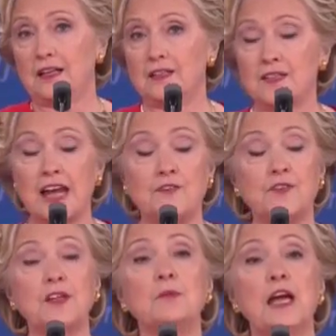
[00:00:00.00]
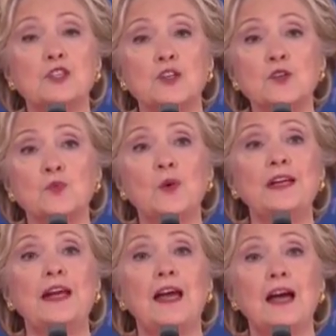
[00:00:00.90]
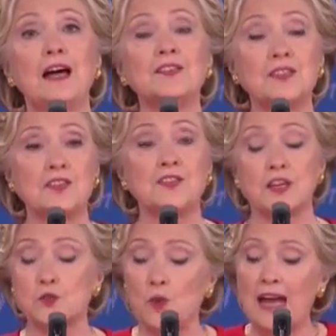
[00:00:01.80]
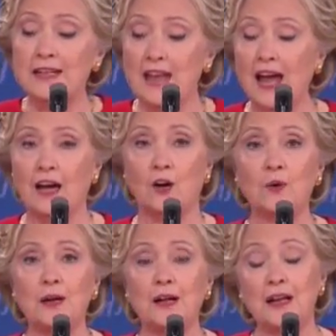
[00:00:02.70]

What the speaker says: safety measures would assist us right now.